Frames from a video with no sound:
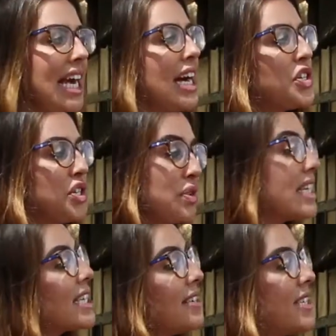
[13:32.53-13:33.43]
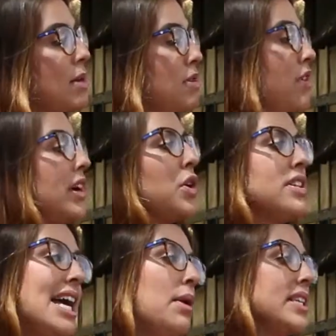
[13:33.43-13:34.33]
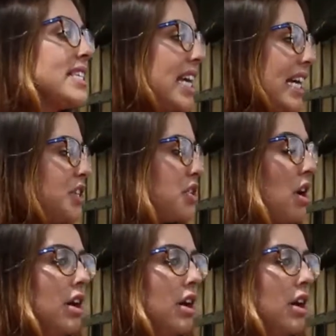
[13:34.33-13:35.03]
he actually drinks this tea before he goes out on stage.